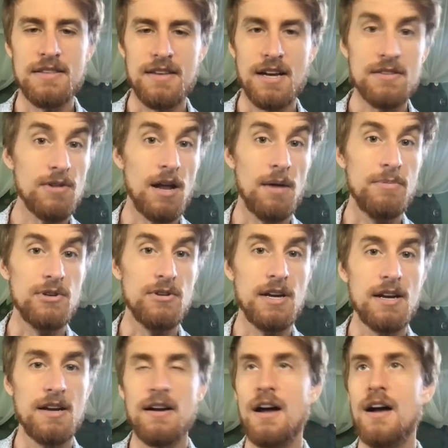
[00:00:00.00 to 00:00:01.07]
that's what I'm
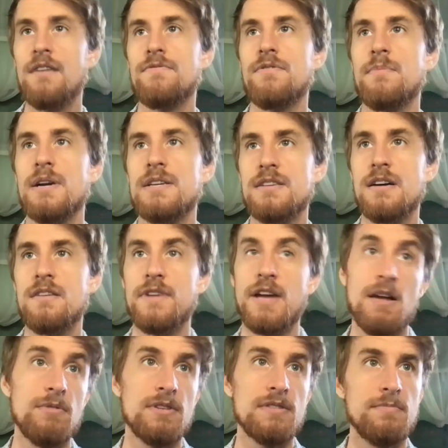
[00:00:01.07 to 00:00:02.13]
doing for myself
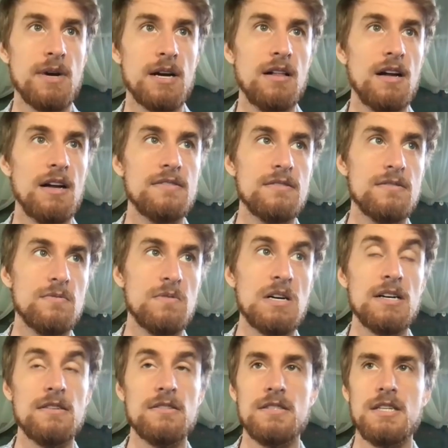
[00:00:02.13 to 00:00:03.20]
and with my clients as
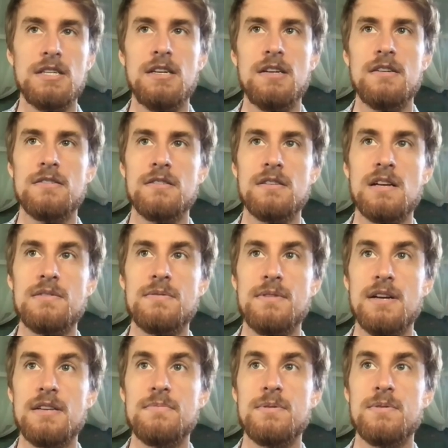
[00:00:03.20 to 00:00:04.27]
well. So
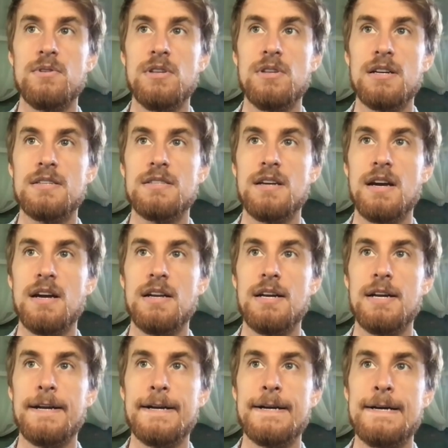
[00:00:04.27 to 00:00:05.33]
that's been really
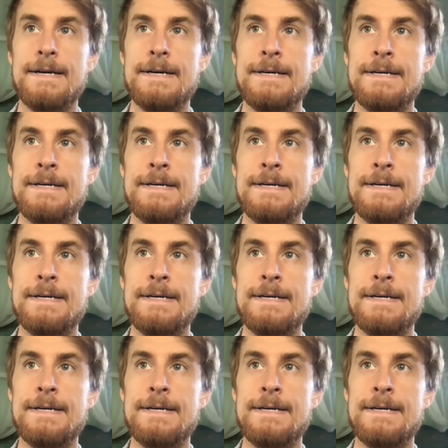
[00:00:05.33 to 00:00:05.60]
exciting.